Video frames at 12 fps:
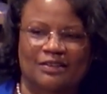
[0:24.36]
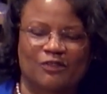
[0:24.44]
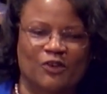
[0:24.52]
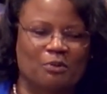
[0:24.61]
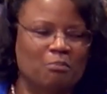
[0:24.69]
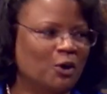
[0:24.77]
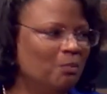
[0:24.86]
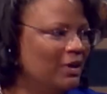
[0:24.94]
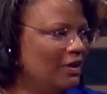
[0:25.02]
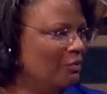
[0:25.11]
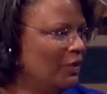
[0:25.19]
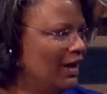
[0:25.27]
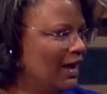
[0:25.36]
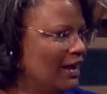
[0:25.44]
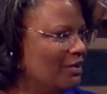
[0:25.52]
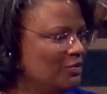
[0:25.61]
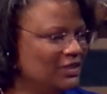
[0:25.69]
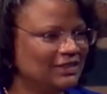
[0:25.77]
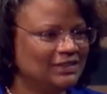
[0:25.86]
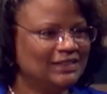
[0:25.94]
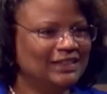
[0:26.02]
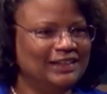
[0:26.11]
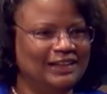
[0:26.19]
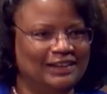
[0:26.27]
For a moment when I was
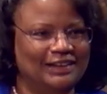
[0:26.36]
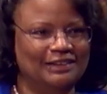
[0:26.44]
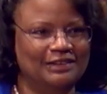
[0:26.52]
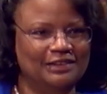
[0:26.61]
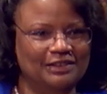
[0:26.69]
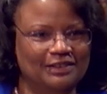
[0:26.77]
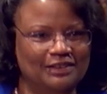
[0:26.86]
seated,